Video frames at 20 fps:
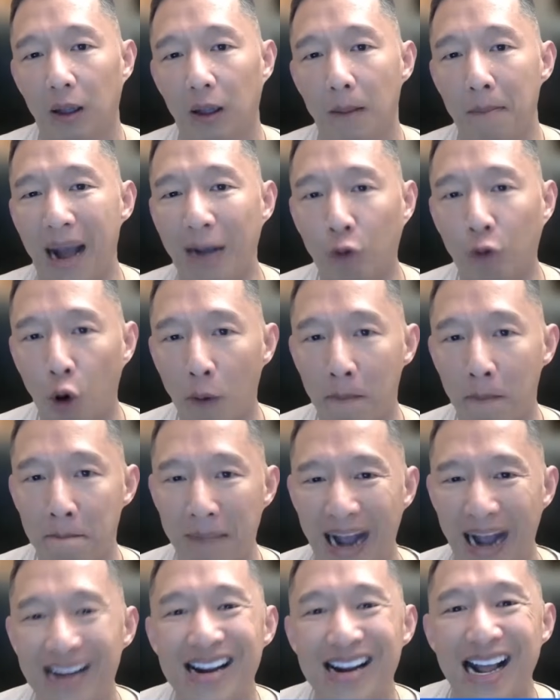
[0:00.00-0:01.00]
micro
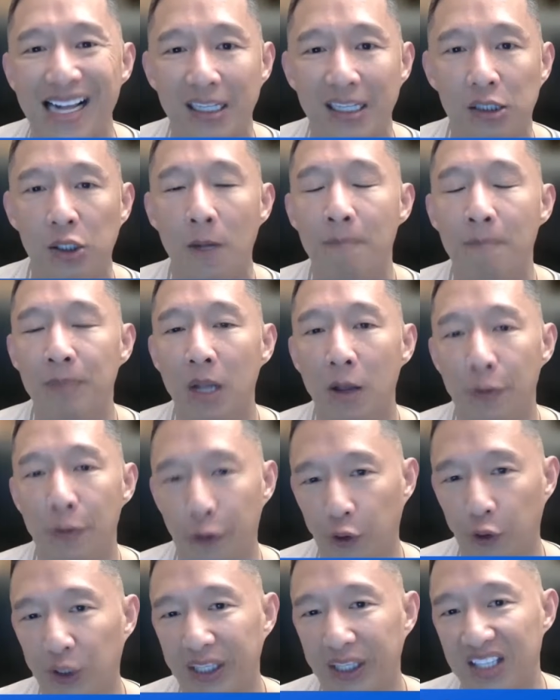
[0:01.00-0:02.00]
mandates
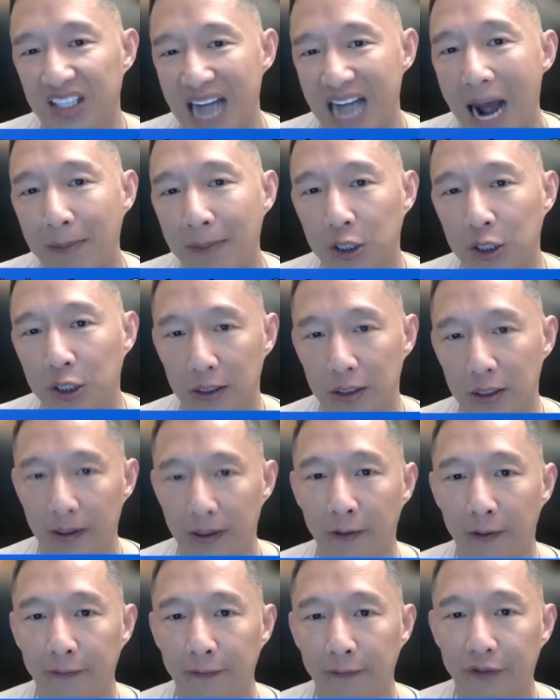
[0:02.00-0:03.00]
through the adoption
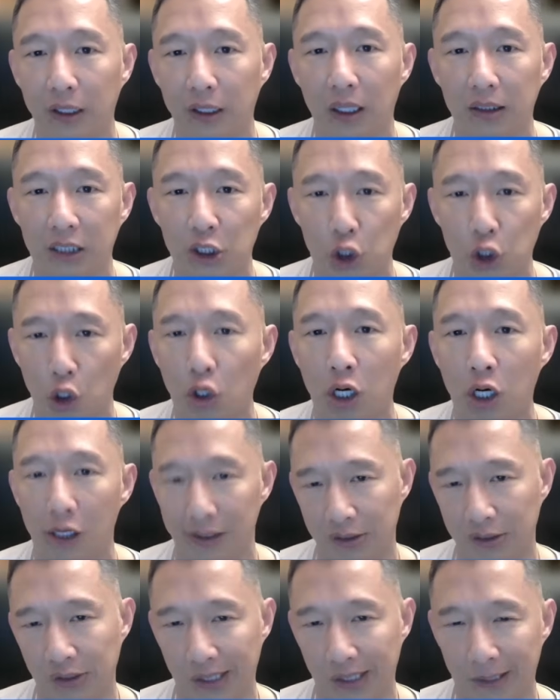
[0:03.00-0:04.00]
of digital currency.